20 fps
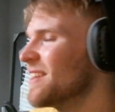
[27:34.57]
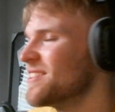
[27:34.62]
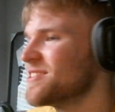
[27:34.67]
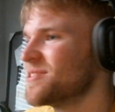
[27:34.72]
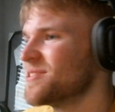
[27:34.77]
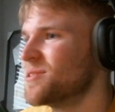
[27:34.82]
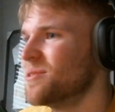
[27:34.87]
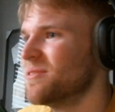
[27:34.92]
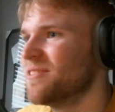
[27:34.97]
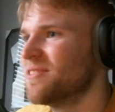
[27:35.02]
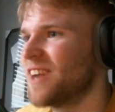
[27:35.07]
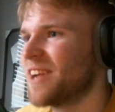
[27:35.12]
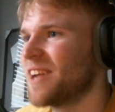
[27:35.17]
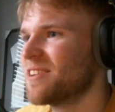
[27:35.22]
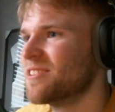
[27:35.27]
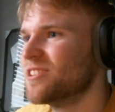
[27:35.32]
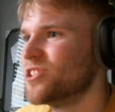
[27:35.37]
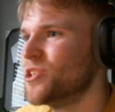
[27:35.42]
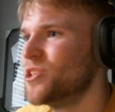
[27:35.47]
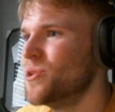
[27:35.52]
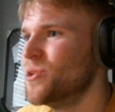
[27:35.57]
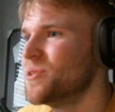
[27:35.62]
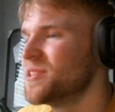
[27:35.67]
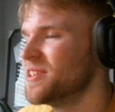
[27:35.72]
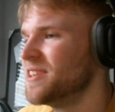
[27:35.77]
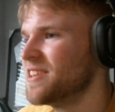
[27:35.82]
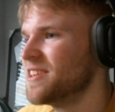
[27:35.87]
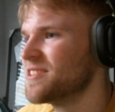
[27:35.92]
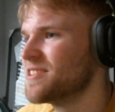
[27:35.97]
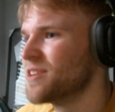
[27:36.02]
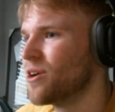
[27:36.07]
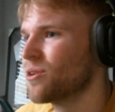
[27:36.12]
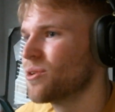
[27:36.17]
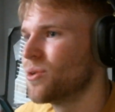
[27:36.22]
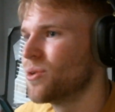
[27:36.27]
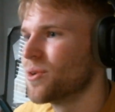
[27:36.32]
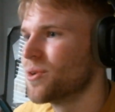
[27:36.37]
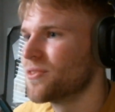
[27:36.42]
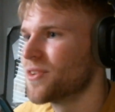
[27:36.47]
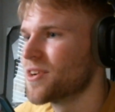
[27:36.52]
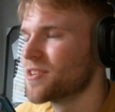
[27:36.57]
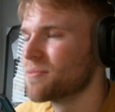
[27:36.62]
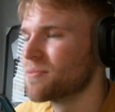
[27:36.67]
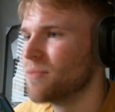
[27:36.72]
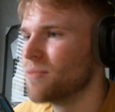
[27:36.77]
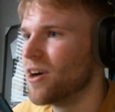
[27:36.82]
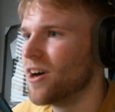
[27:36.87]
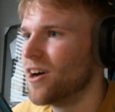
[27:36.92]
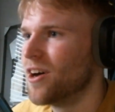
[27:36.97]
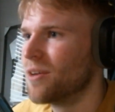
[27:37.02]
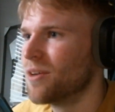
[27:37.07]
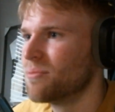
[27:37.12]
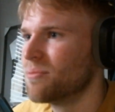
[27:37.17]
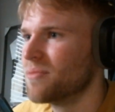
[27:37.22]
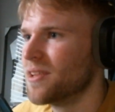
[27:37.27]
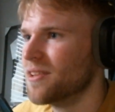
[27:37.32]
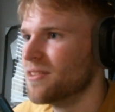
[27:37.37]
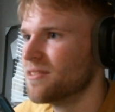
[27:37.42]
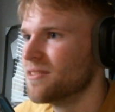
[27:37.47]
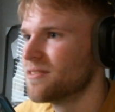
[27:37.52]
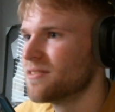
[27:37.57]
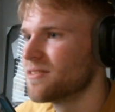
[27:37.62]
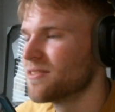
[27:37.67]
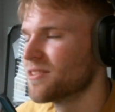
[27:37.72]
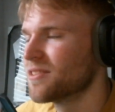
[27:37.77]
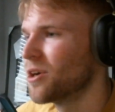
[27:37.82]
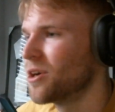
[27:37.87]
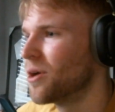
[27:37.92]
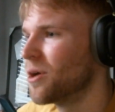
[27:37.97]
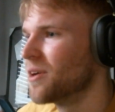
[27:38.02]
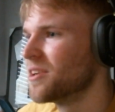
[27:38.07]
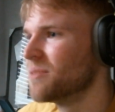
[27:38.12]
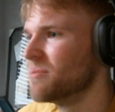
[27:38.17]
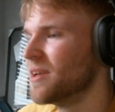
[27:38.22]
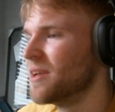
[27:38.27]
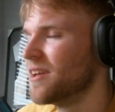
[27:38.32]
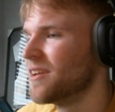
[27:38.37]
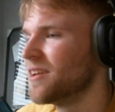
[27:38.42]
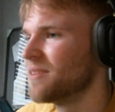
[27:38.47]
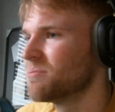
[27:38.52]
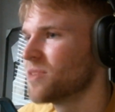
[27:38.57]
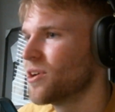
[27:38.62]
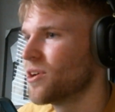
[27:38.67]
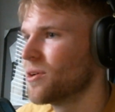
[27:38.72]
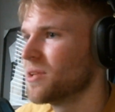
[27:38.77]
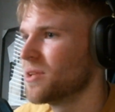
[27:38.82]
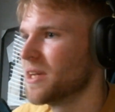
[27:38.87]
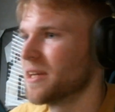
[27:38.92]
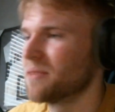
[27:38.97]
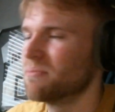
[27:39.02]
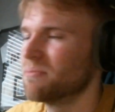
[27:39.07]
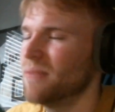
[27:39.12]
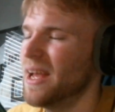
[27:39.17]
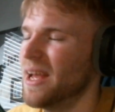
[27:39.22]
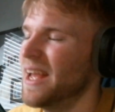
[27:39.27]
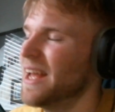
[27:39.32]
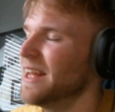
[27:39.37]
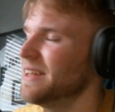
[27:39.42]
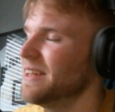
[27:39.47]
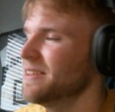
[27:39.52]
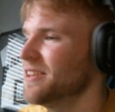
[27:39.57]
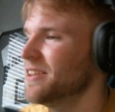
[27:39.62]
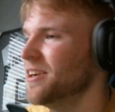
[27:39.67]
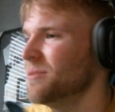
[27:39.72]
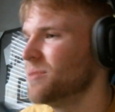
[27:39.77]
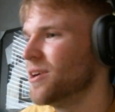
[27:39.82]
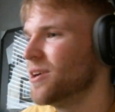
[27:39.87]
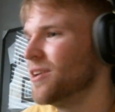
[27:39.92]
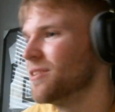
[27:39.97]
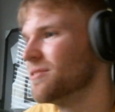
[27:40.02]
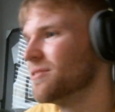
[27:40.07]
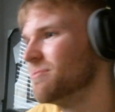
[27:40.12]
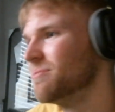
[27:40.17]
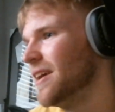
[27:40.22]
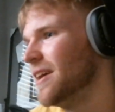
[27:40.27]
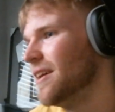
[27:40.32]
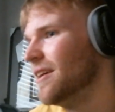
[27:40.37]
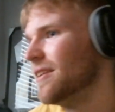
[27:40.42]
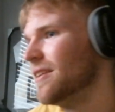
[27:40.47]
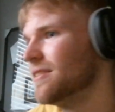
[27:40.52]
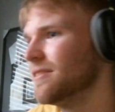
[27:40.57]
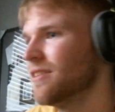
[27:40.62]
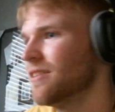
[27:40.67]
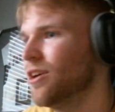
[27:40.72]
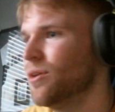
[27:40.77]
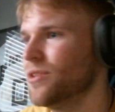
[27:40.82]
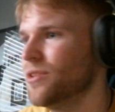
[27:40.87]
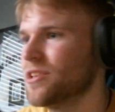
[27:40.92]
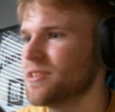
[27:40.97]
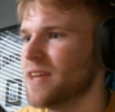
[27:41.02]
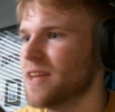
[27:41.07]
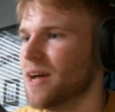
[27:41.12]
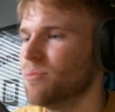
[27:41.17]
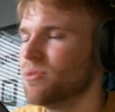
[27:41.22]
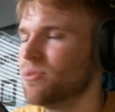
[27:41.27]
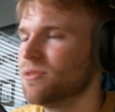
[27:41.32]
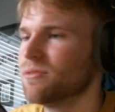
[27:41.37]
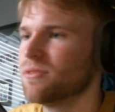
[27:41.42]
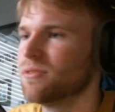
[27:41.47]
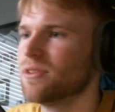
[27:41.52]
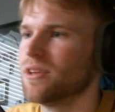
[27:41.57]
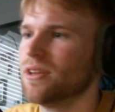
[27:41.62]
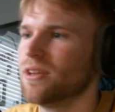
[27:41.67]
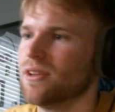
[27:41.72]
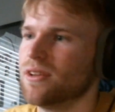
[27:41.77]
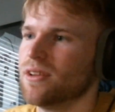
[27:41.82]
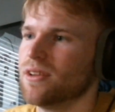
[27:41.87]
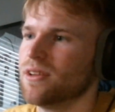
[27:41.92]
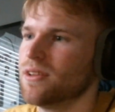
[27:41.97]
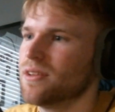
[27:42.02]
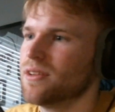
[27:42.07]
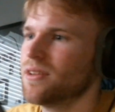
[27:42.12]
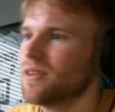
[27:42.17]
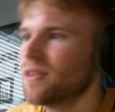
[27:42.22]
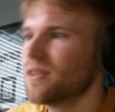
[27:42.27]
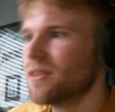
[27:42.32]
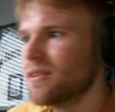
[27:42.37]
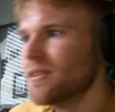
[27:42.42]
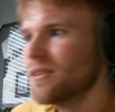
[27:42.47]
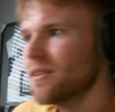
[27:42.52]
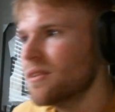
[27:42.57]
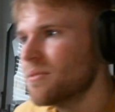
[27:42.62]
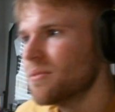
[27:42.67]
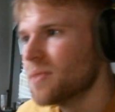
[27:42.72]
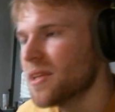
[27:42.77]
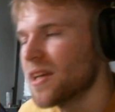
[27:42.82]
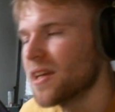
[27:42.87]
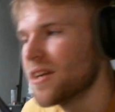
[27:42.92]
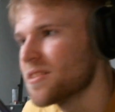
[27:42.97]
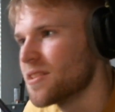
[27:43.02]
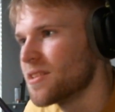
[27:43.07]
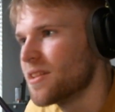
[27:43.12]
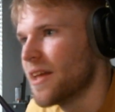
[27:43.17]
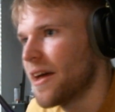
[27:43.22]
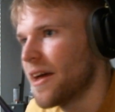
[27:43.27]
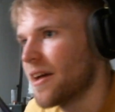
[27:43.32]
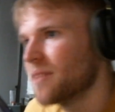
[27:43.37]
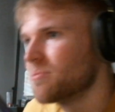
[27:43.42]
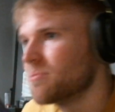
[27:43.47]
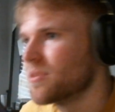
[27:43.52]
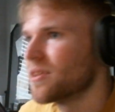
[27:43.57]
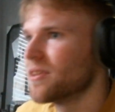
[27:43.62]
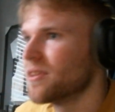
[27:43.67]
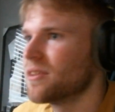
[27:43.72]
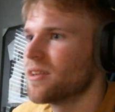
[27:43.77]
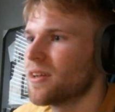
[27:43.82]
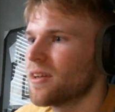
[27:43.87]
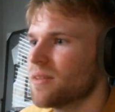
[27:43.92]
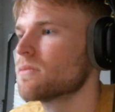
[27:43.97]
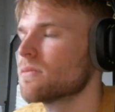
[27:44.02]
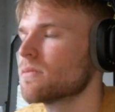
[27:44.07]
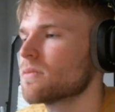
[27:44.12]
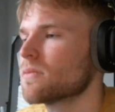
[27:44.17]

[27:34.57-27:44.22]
Making this, like, choosing his uncle over his mom and calling him in, bro. Like, man, come on, man. All this happened because of that, but.